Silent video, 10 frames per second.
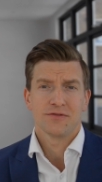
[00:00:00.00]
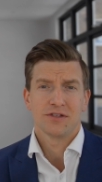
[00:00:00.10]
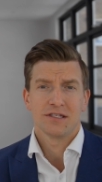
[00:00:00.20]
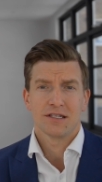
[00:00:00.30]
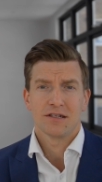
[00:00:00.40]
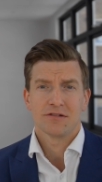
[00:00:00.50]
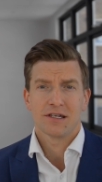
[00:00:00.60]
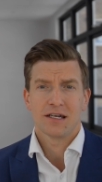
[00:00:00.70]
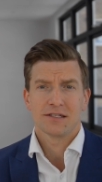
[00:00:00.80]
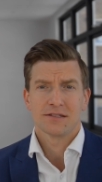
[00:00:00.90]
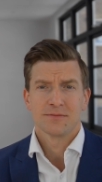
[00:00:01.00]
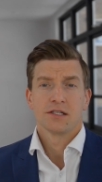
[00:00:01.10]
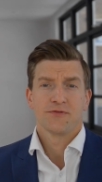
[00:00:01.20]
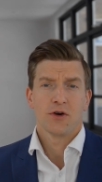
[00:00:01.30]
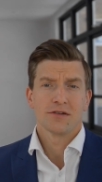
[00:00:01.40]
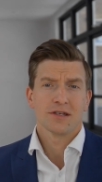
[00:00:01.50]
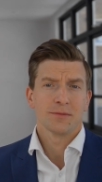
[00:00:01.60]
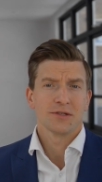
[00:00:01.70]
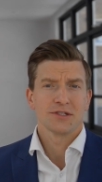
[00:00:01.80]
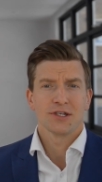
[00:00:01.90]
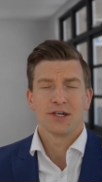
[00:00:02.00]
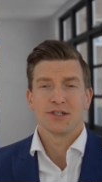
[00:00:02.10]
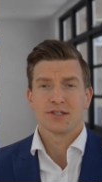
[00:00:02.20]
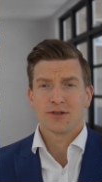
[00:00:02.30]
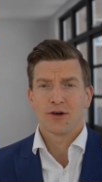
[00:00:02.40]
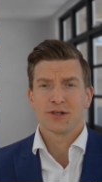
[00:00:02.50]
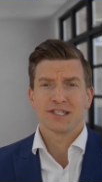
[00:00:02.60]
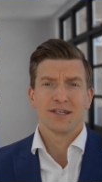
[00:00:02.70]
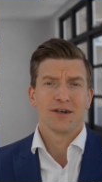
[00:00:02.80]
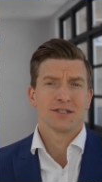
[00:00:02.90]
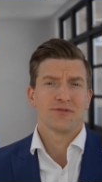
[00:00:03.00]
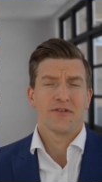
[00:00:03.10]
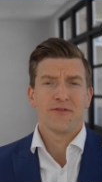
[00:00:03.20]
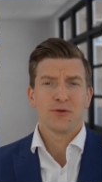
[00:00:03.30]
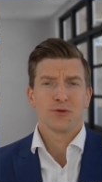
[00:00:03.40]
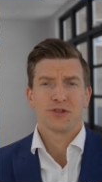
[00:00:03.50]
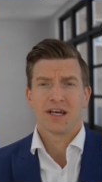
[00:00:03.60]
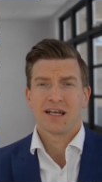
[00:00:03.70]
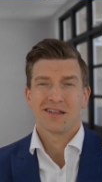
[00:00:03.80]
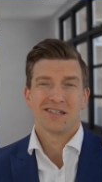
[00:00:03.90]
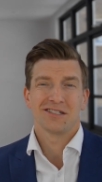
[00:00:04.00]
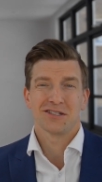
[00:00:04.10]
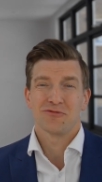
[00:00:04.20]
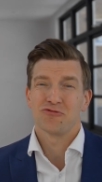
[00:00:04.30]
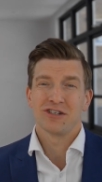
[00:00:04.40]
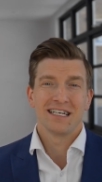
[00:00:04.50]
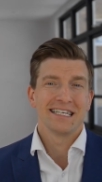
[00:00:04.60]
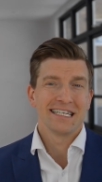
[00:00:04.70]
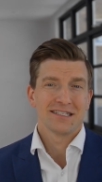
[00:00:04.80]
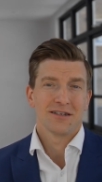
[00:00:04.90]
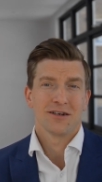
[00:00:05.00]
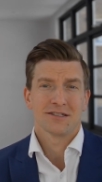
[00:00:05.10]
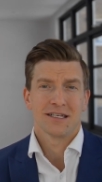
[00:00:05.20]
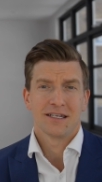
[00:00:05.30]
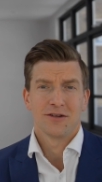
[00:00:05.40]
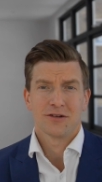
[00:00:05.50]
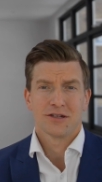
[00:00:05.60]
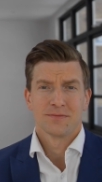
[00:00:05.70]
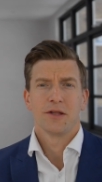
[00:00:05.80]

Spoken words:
of these hearing aids. As far as I'm concerned, as long as it lasts for a full day, then it doesn't really need to last any longer.